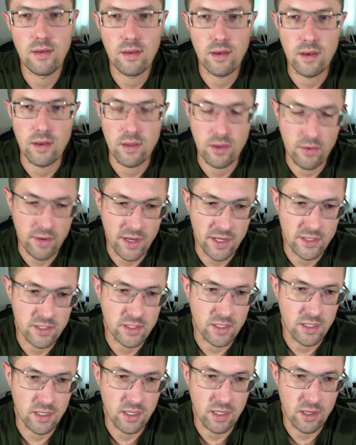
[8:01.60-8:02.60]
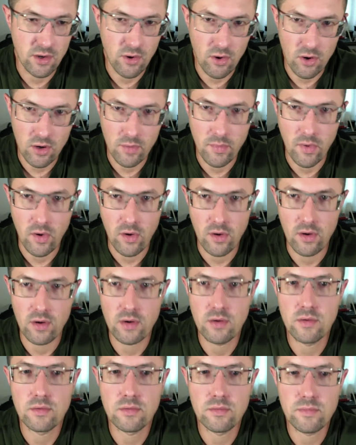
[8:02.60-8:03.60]
You'll actually need to get an RMR
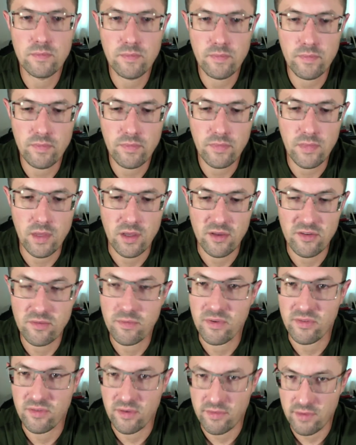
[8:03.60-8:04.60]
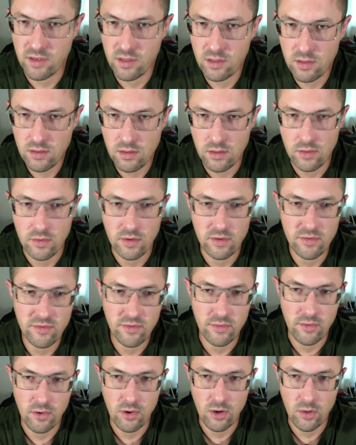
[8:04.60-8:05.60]
specific unit,
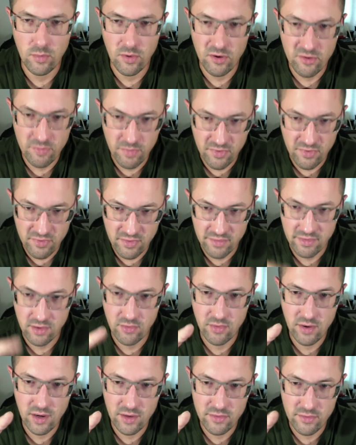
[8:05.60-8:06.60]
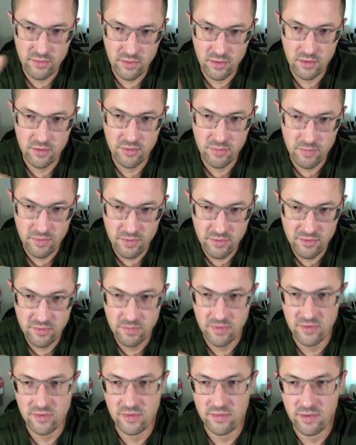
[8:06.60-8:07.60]
so an RMR specific riser, or
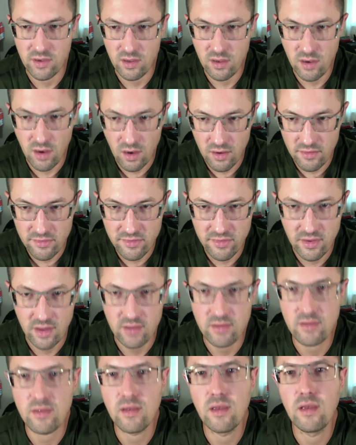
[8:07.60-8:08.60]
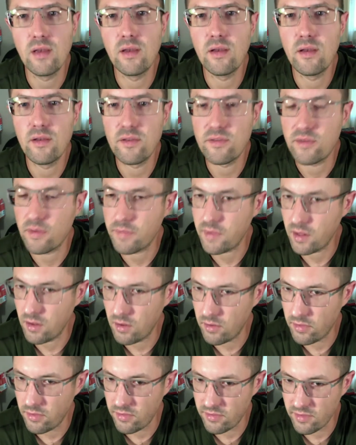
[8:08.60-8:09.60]
specific offset, something
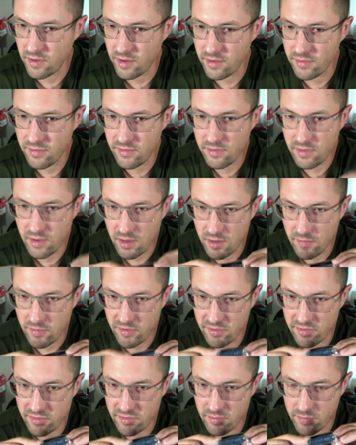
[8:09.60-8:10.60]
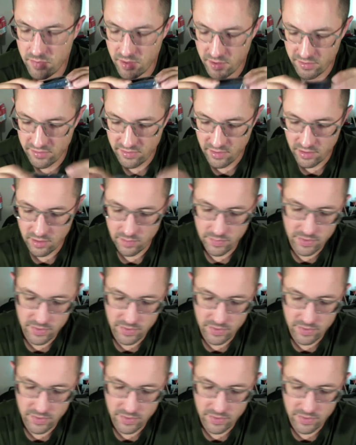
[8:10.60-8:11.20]
along those lines. This is a pick setup.